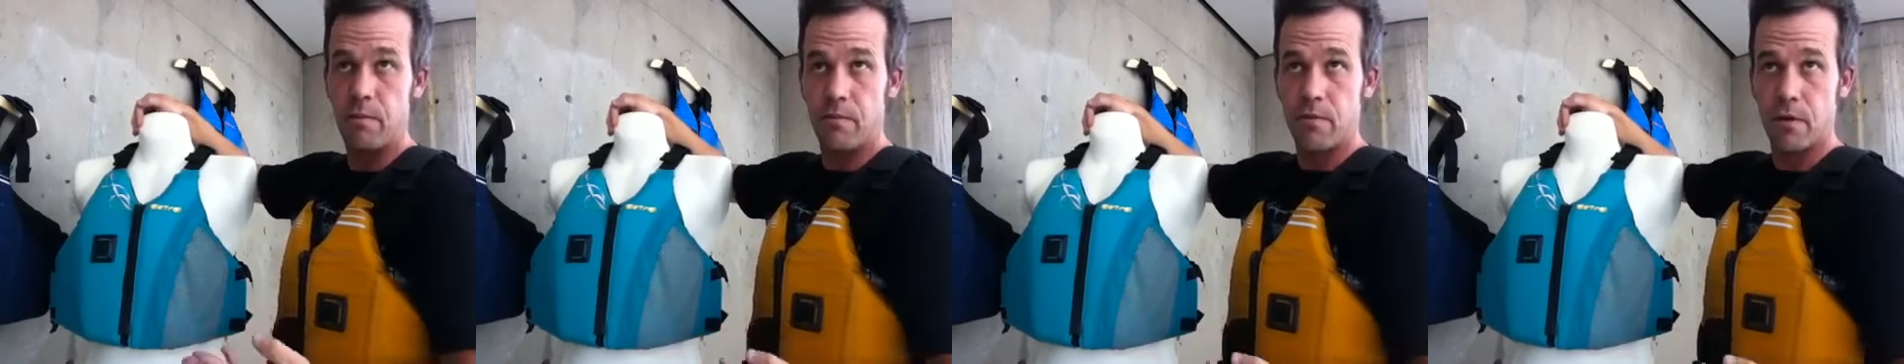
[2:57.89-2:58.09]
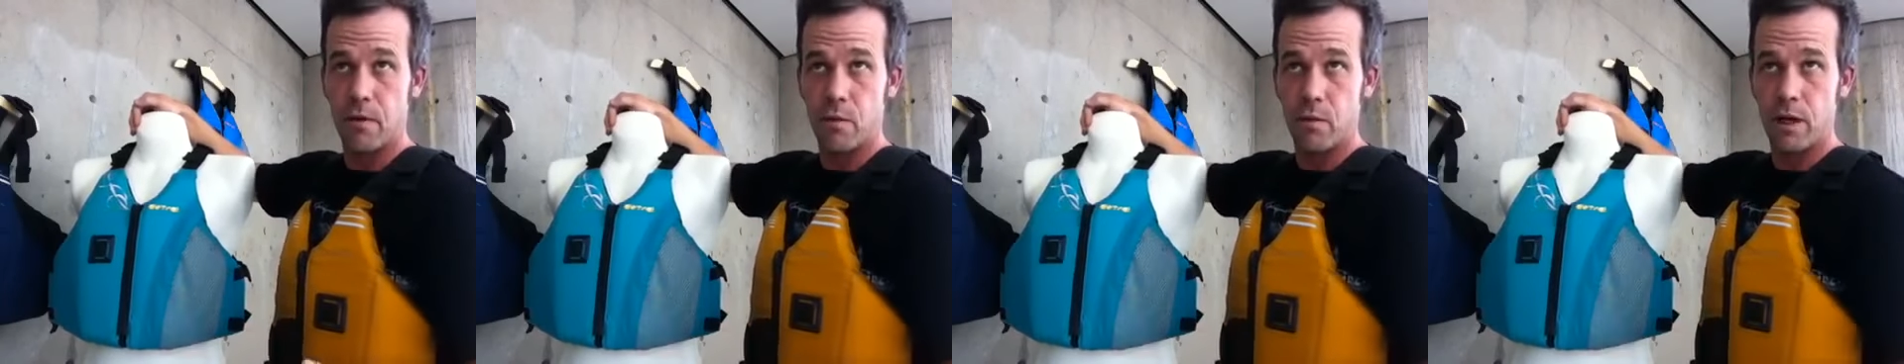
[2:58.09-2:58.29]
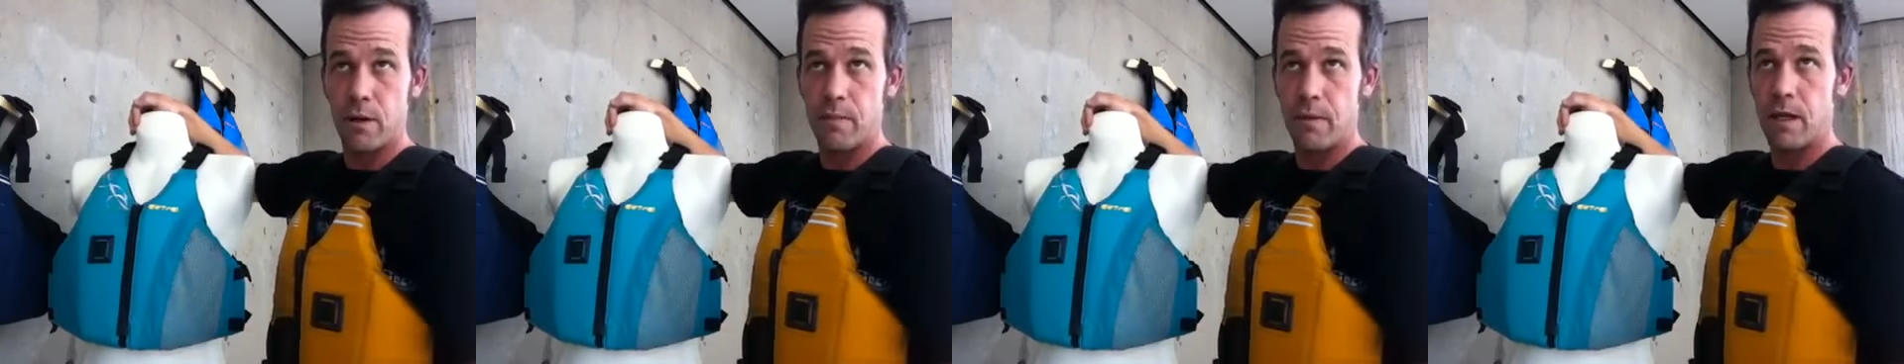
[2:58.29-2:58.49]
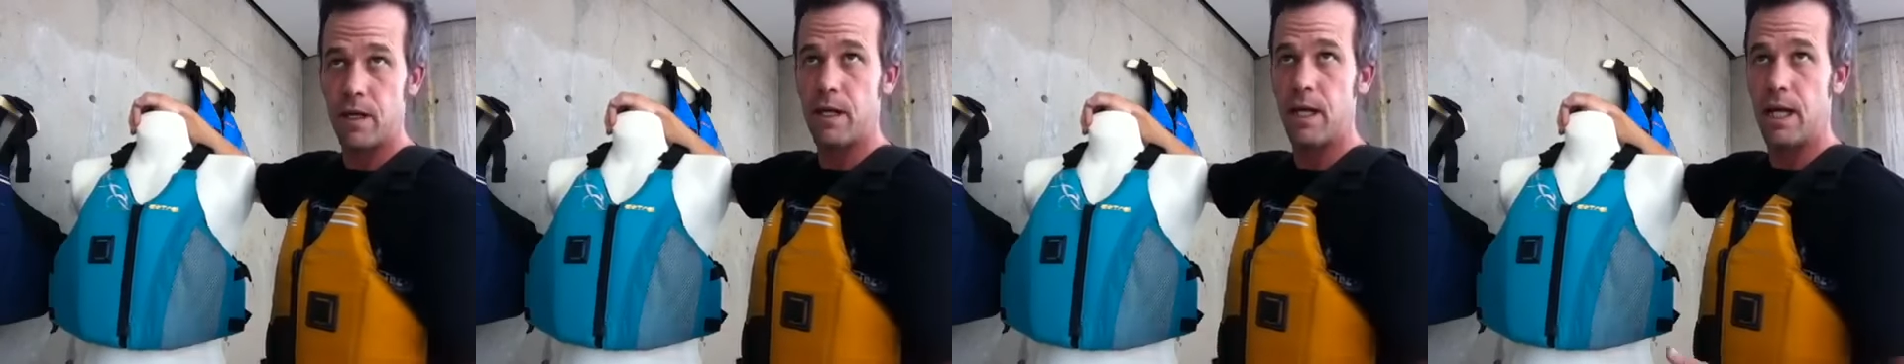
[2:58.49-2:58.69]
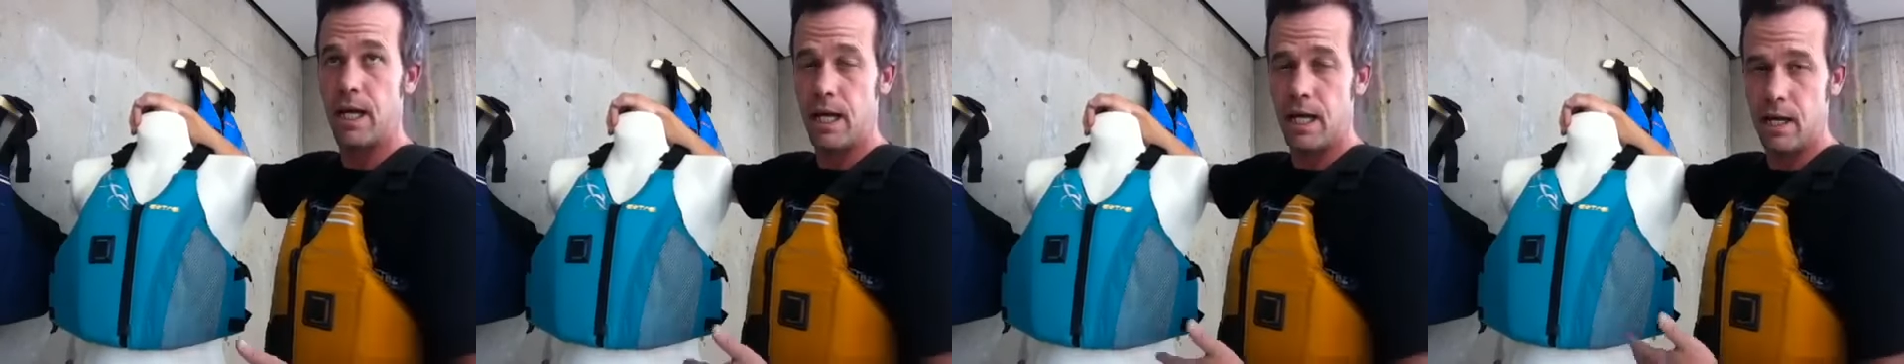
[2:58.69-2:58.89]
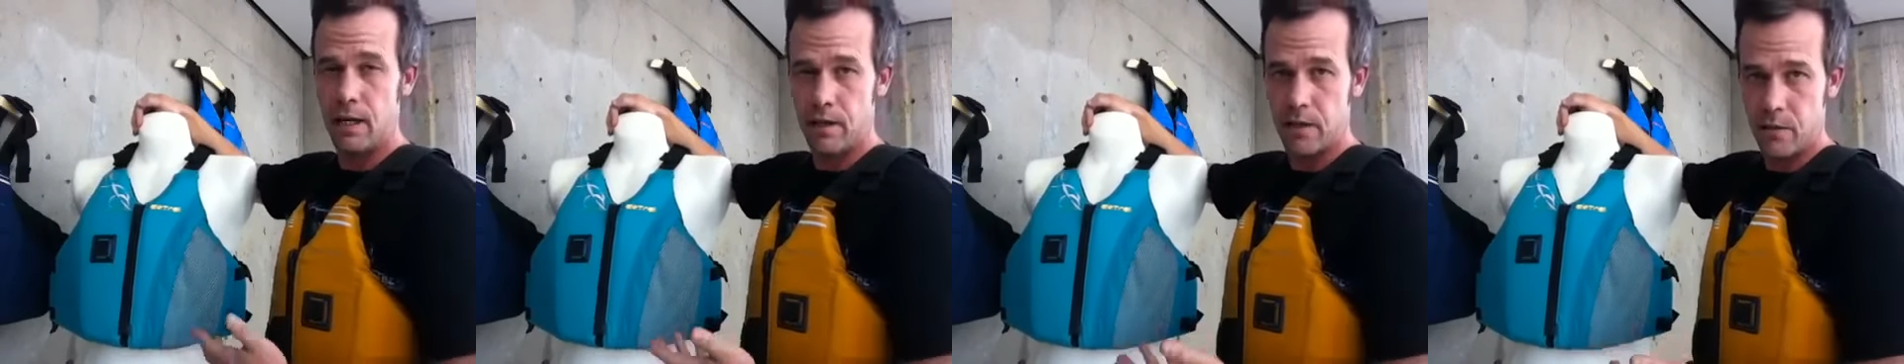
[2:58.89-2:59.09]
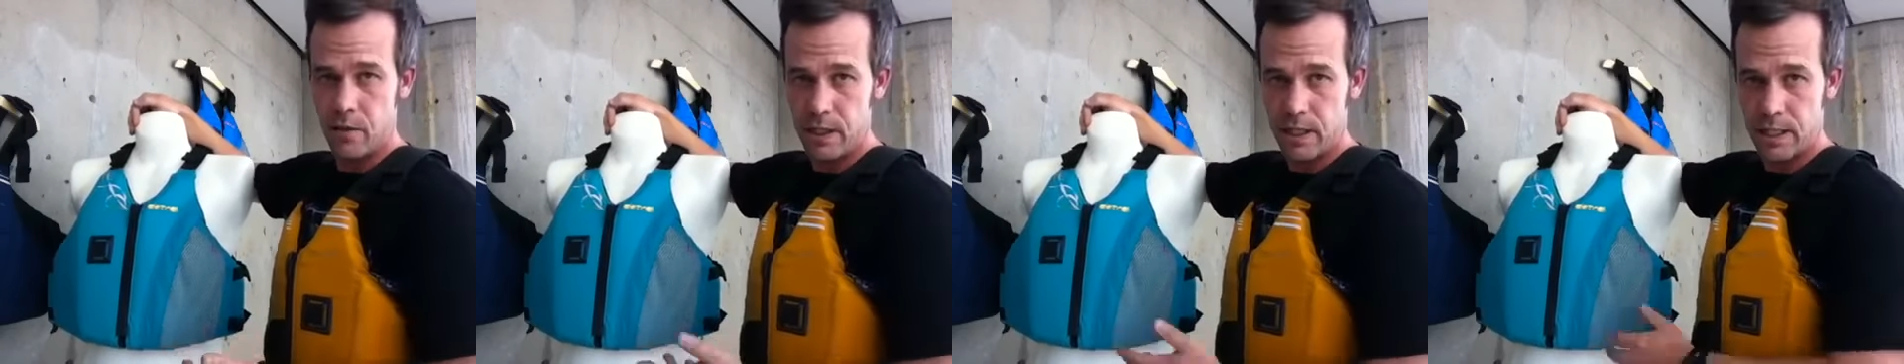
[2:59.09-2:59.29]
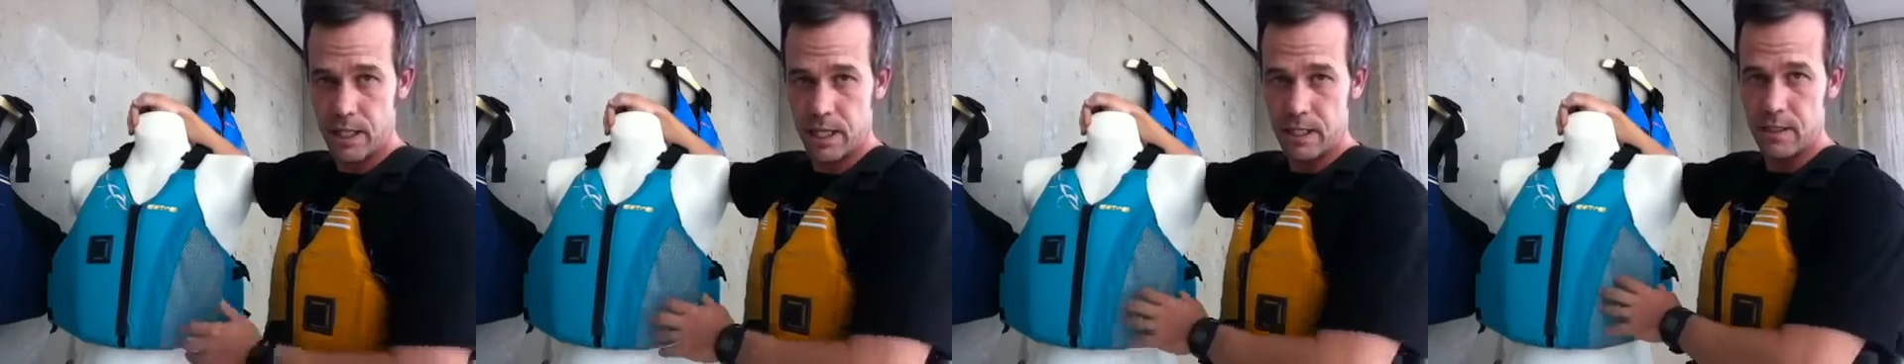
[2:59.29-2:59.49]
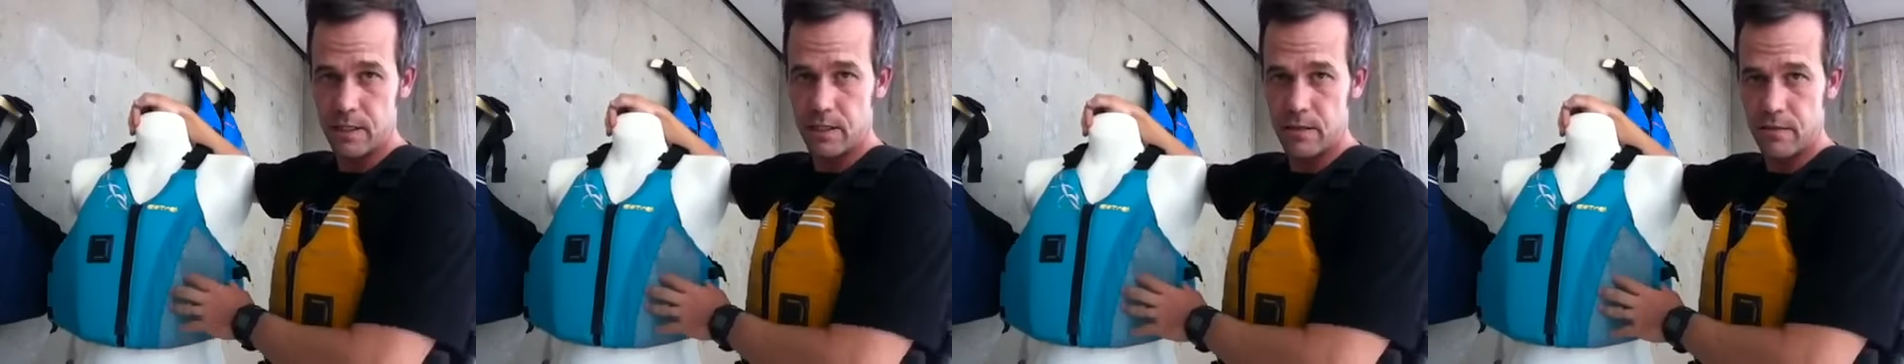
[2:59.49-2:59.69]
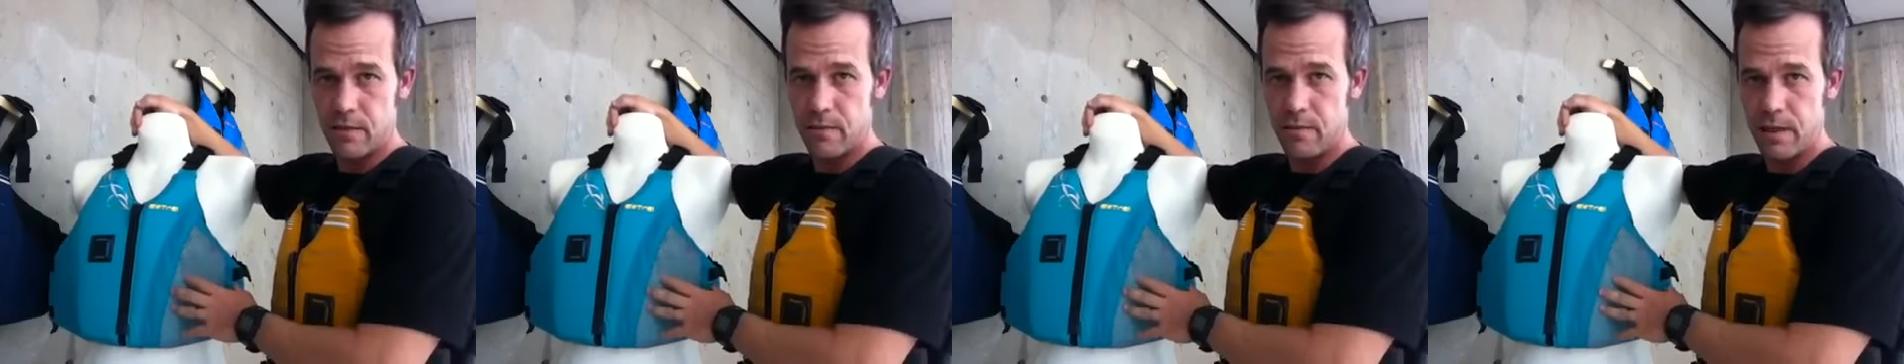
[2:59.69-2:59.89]
for women and three
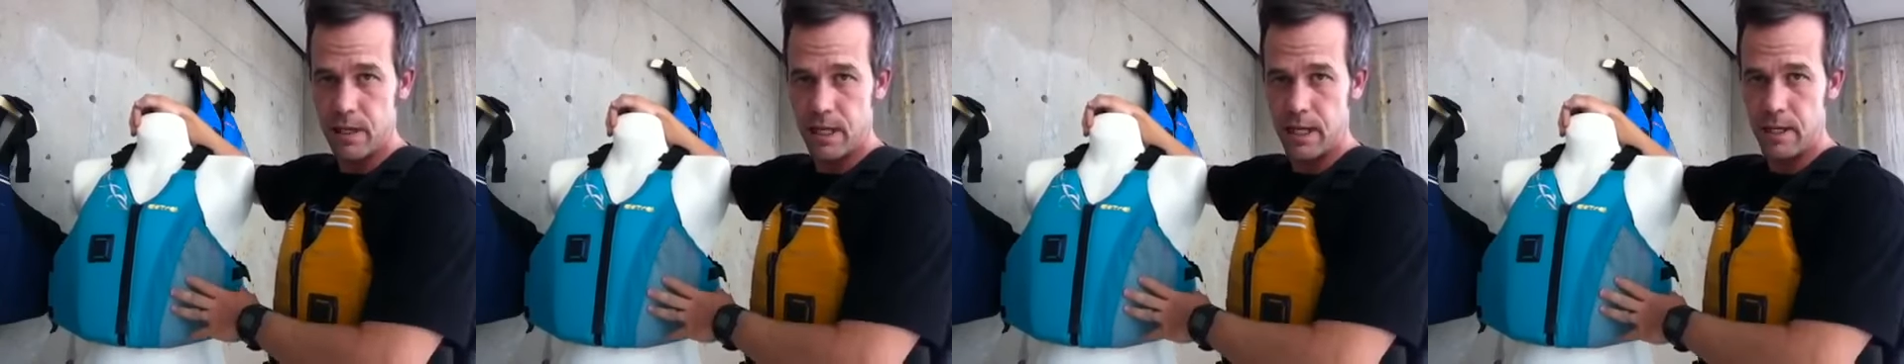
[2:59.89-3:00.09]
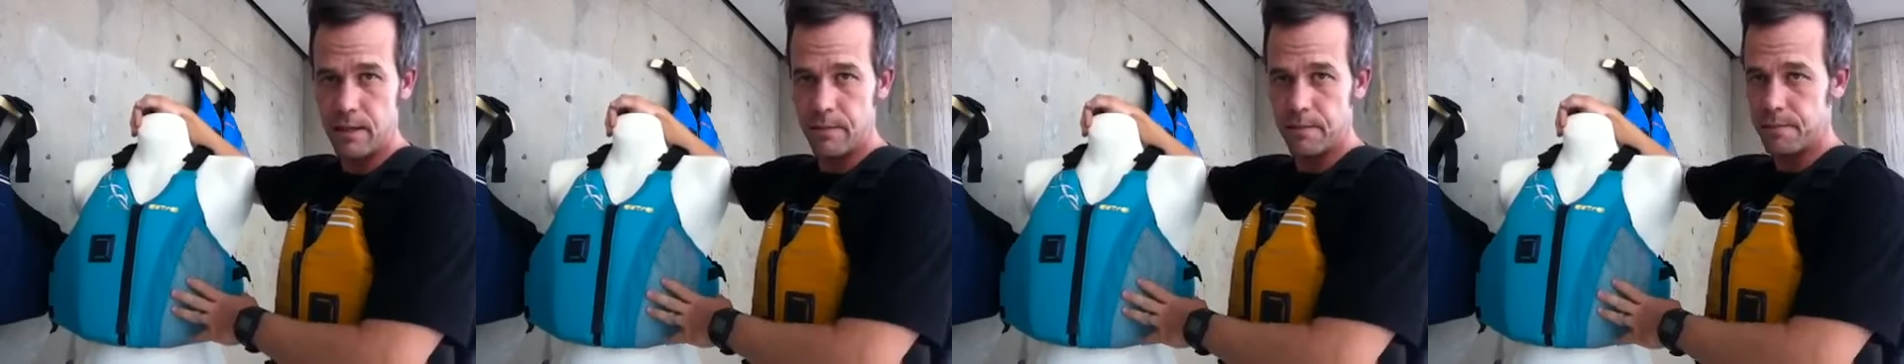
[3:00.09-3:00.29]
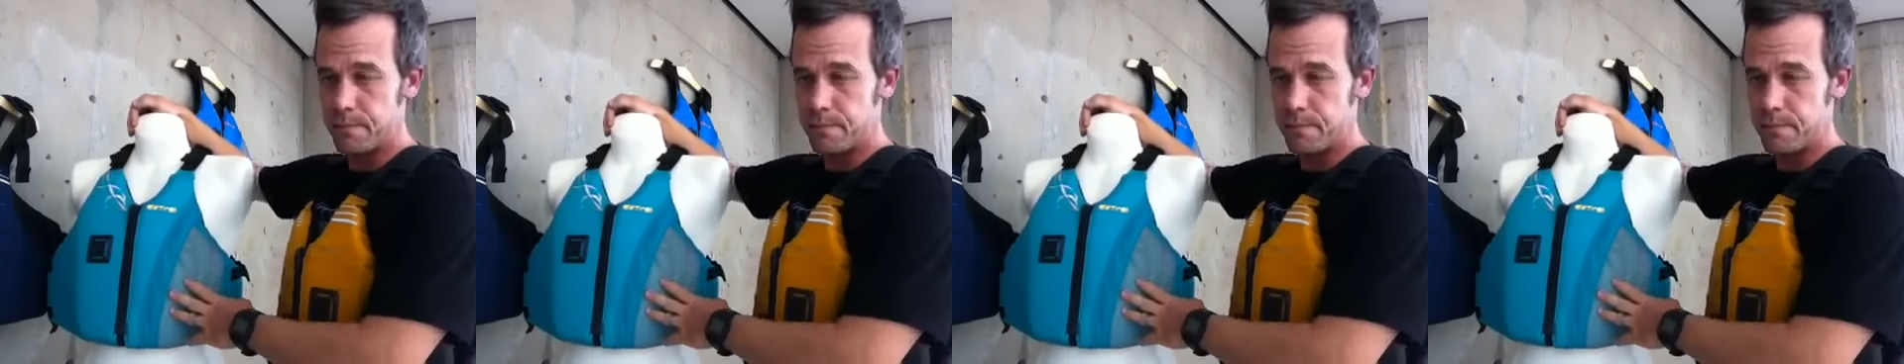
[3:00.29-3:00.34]
sizes for men.